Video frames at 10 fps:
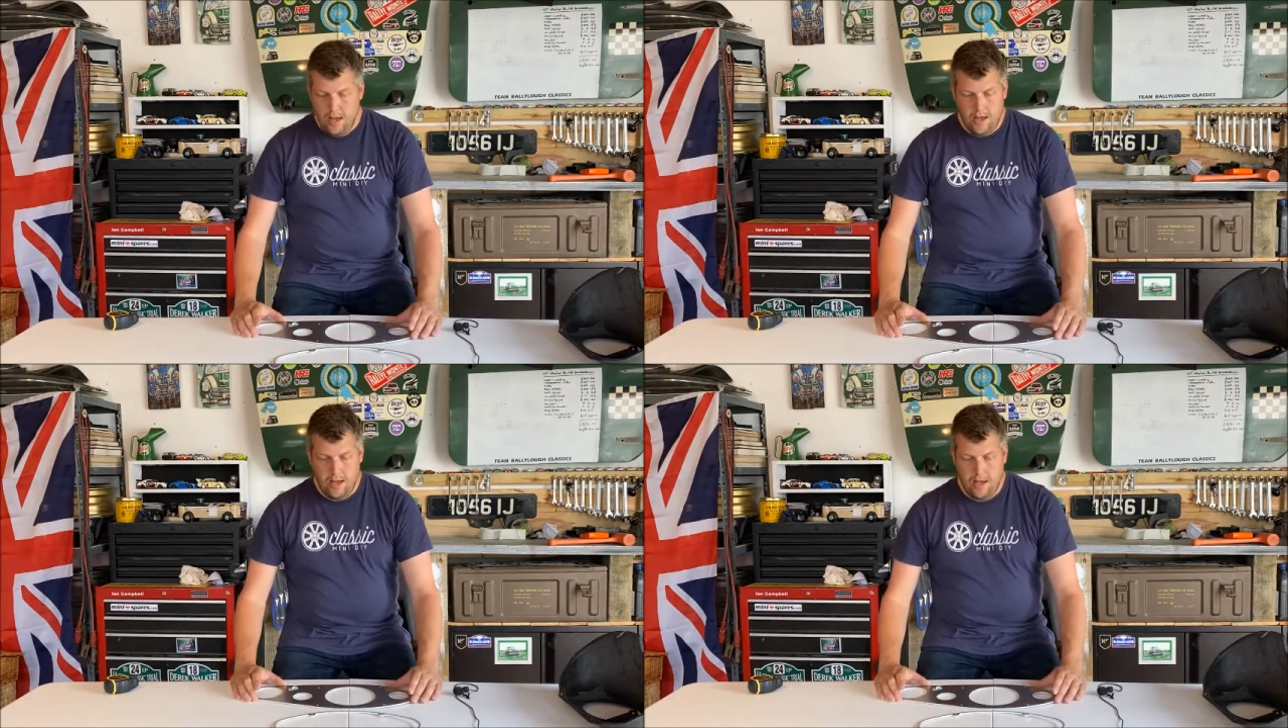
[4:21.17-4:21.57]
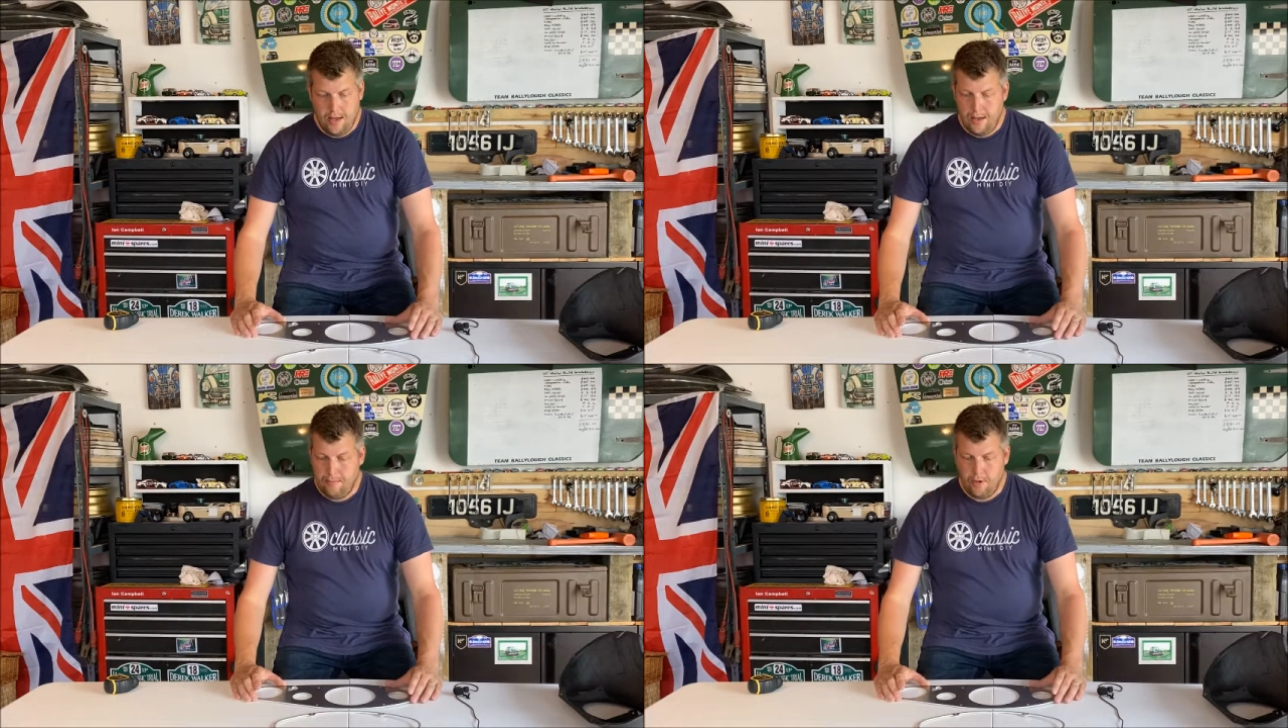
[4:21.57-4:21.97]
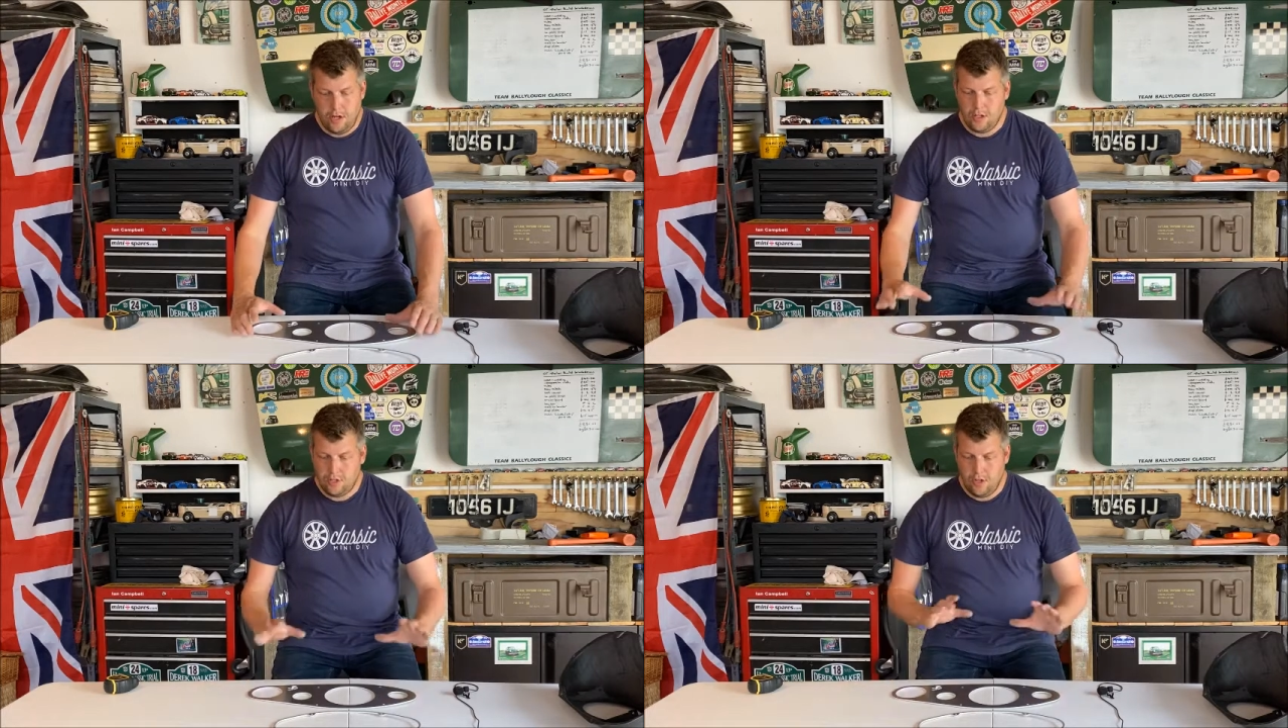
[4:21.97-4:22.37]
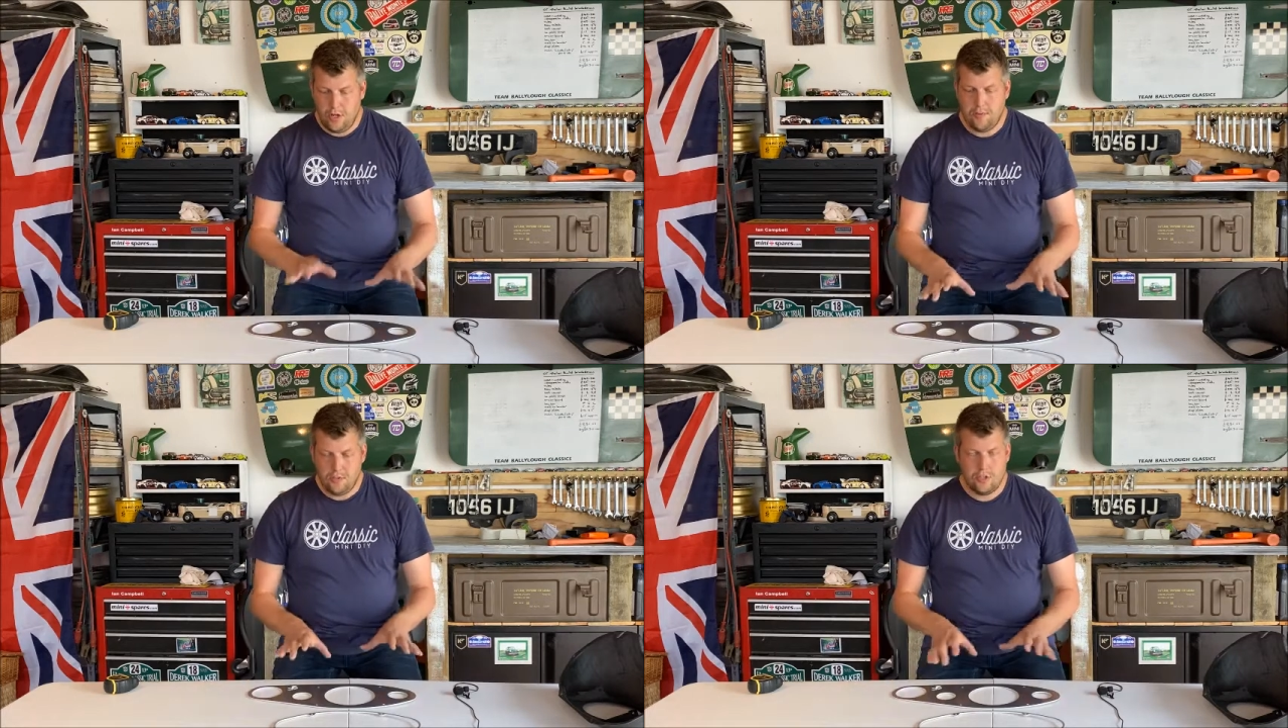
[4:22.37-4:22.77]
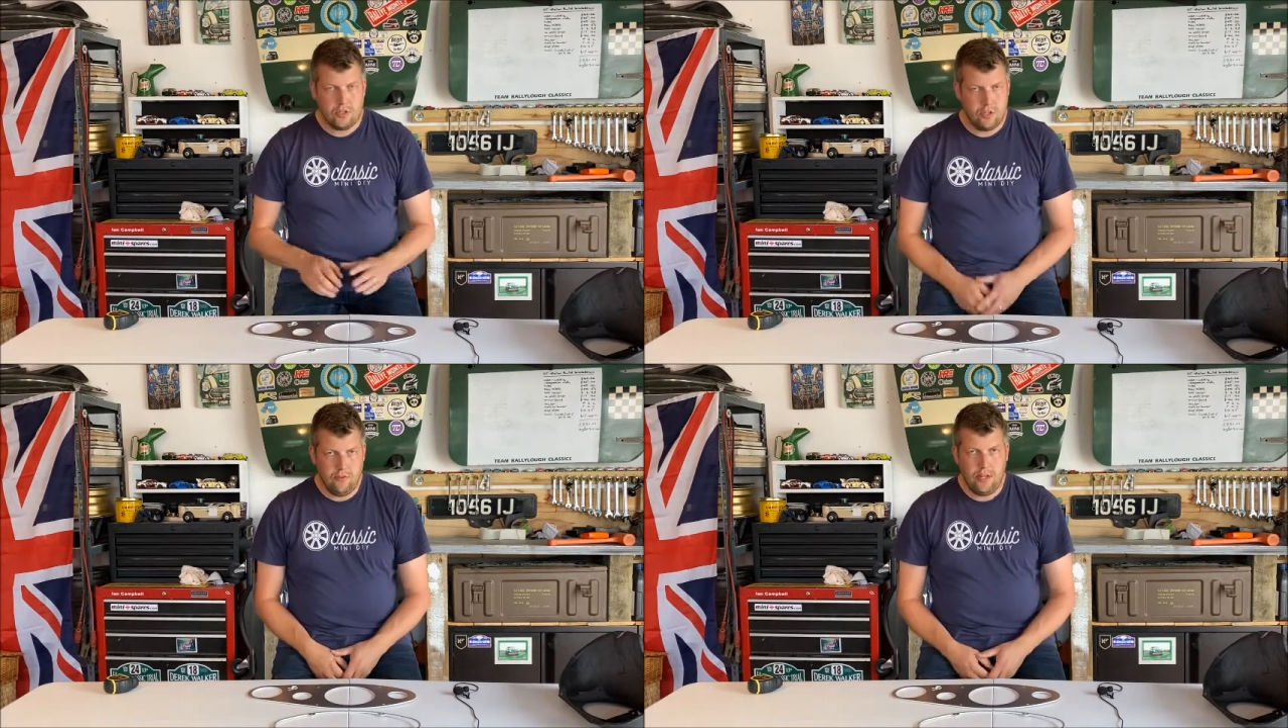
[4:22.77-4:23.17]
But I just thought it was such
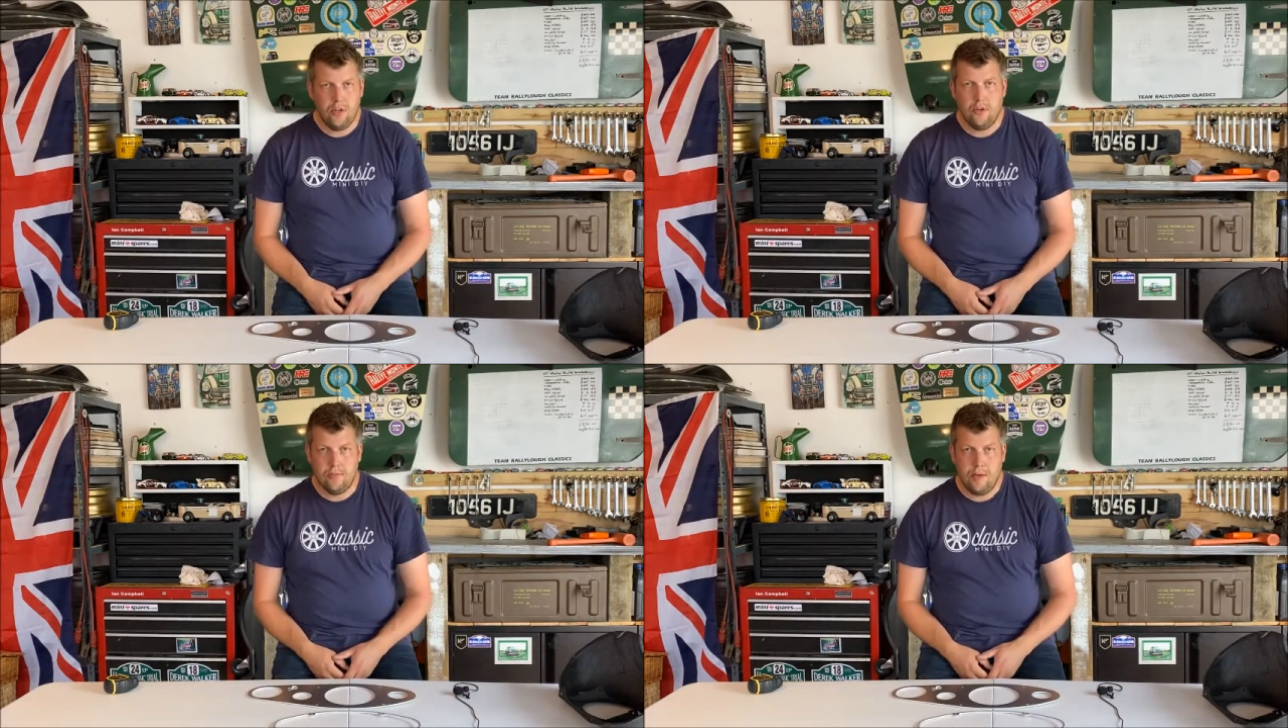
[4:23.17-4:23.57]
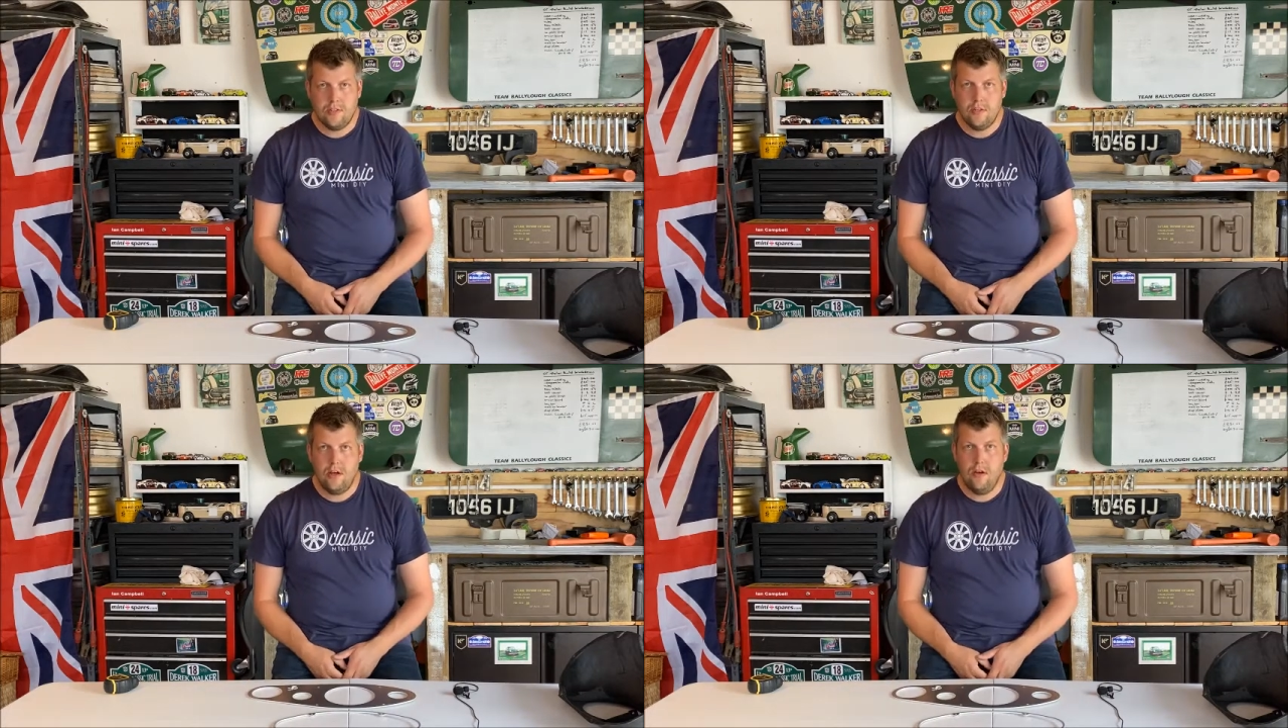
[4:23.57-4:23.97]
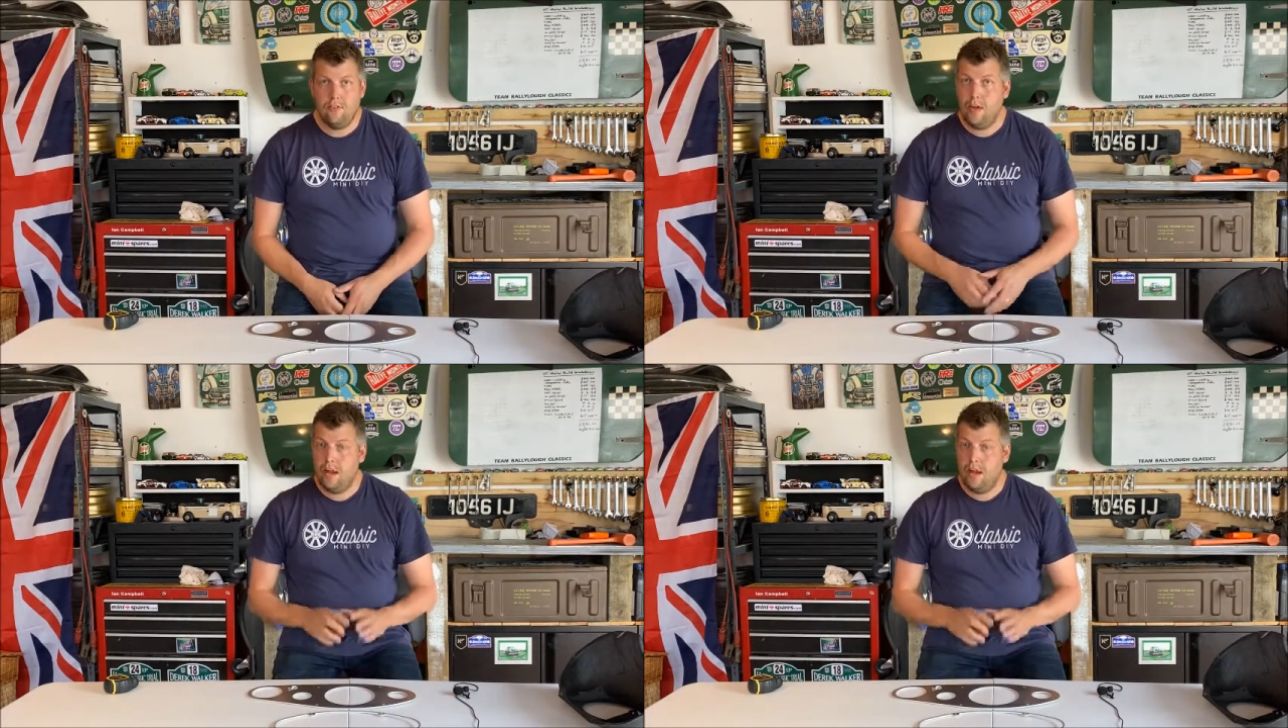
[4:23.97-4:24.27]
a really good piece of kit.